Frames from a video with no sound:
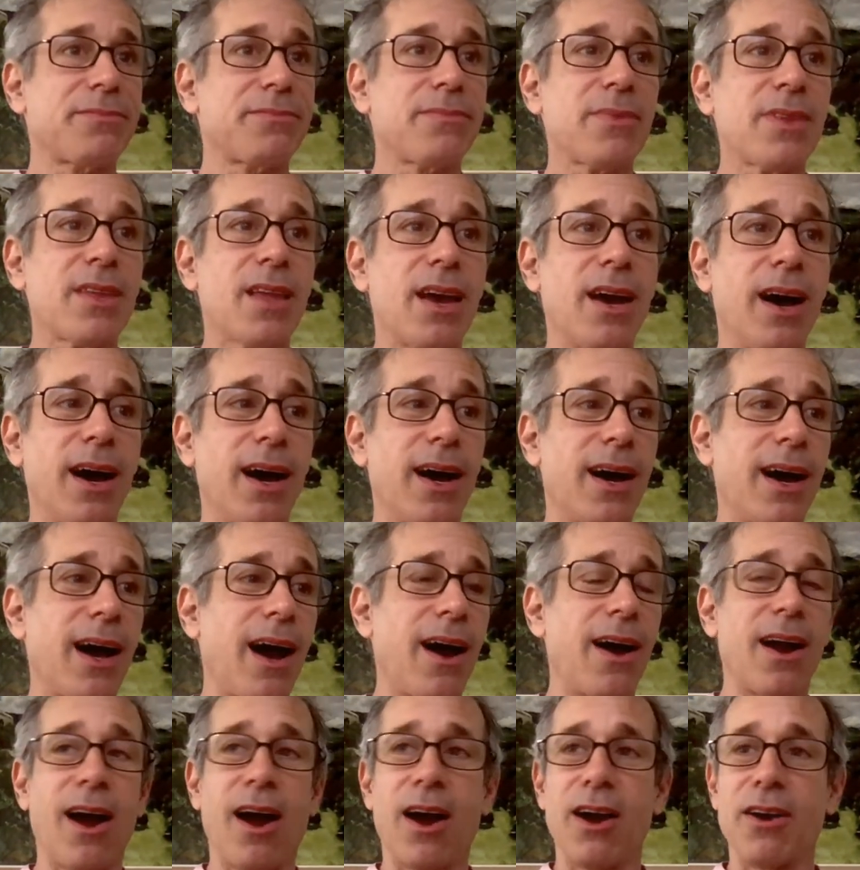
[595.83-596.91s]

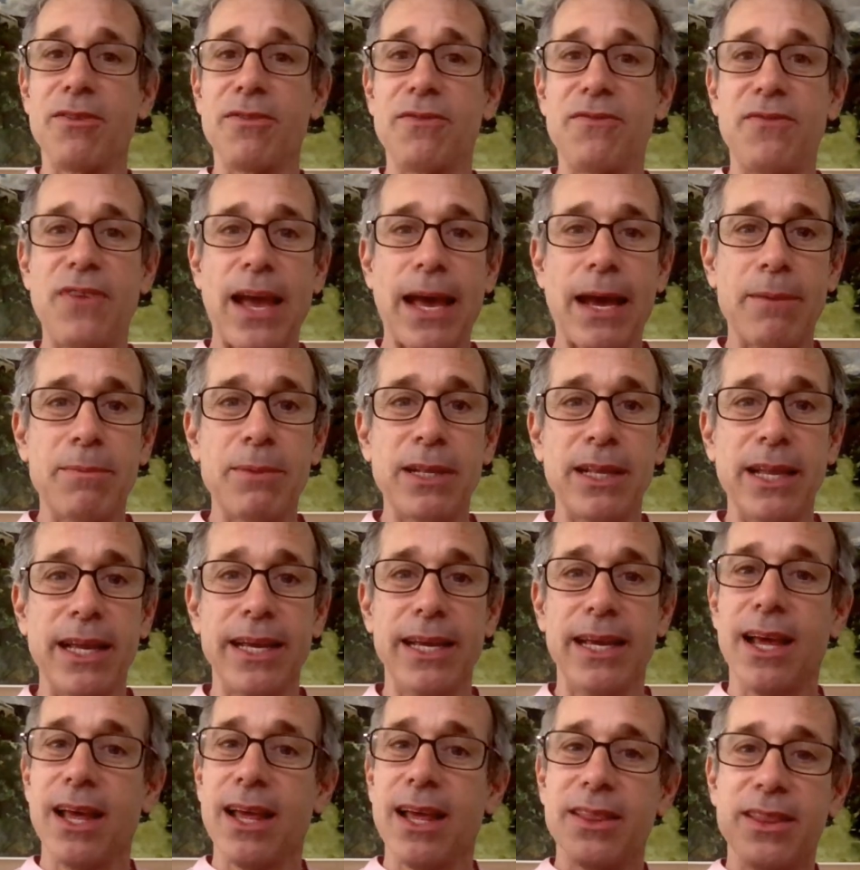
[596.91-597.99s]
our family,
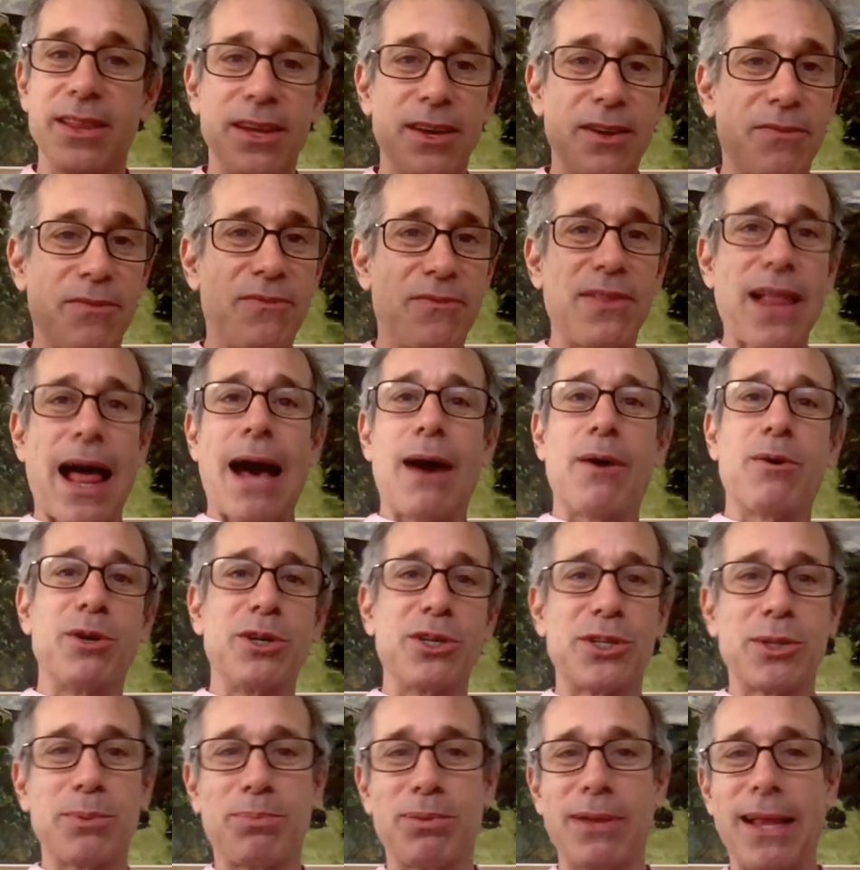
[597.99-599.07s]
the flowers,
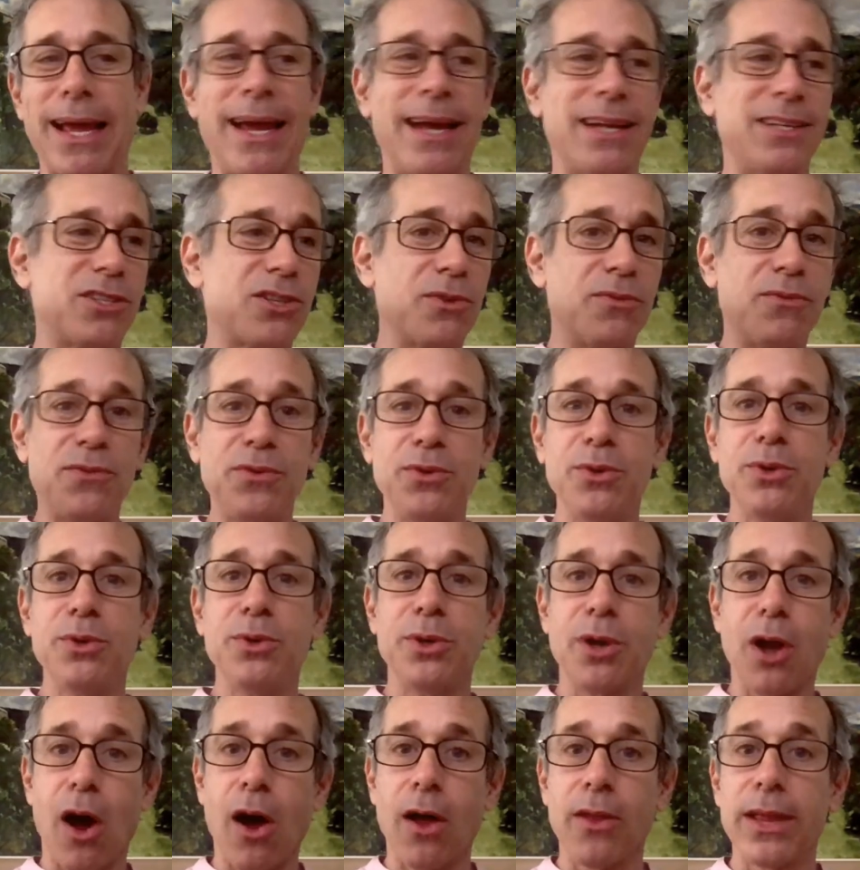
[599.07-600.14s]
the plants, the food,
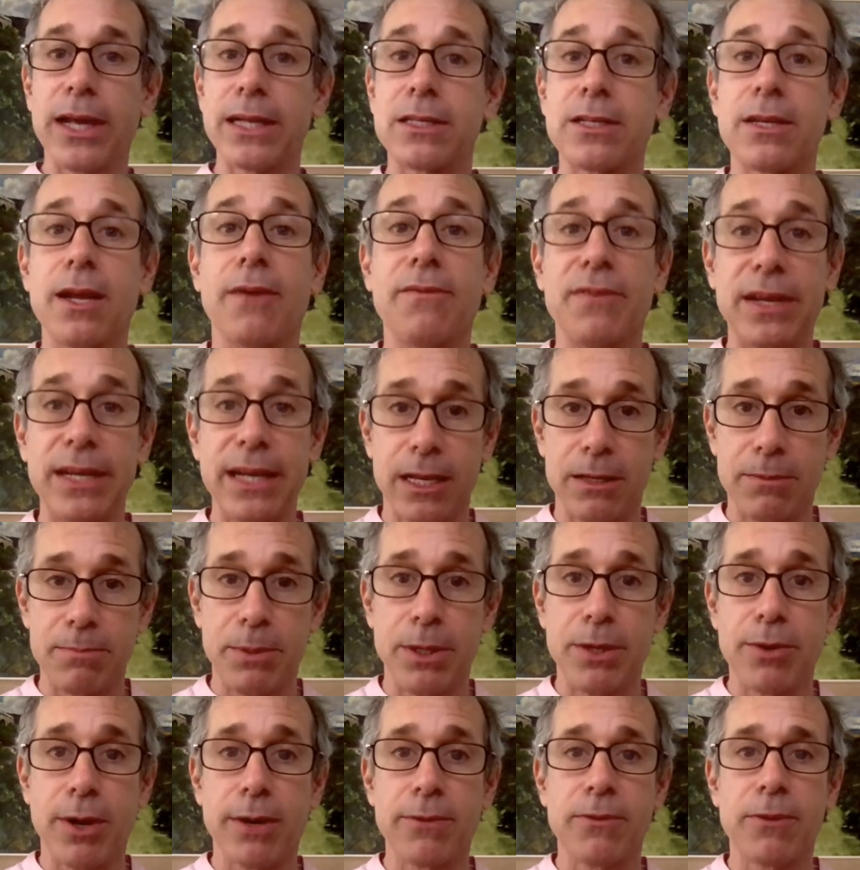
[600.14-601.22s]
all that stuff. And yes, be
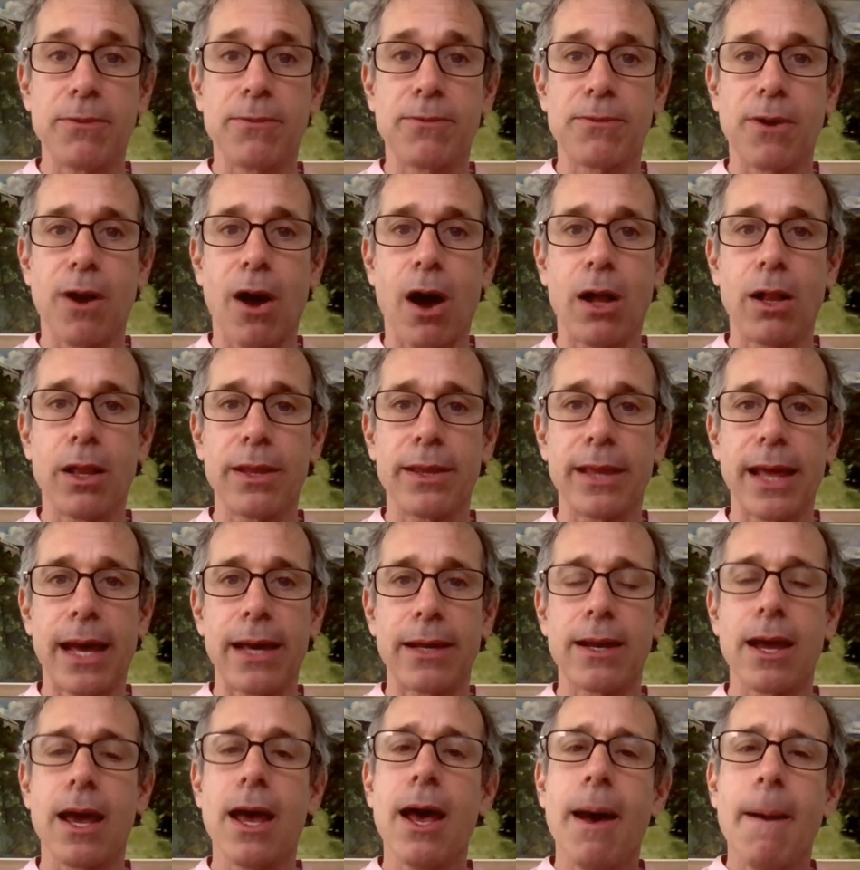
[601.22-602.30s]
grateful for all of that.
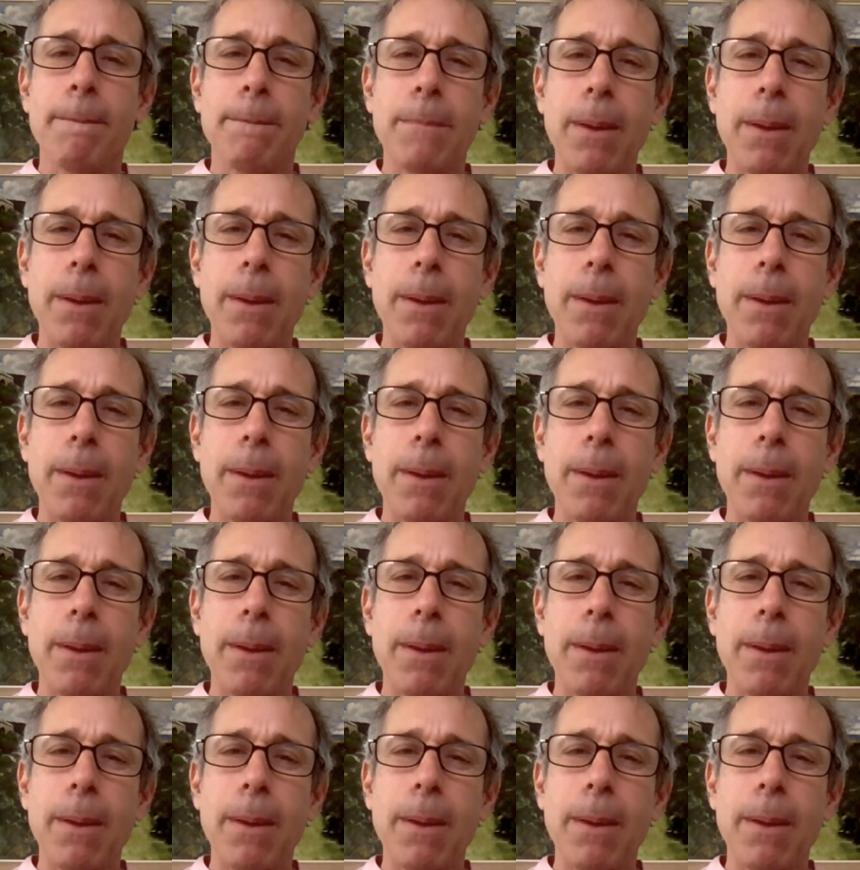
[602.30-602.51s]
But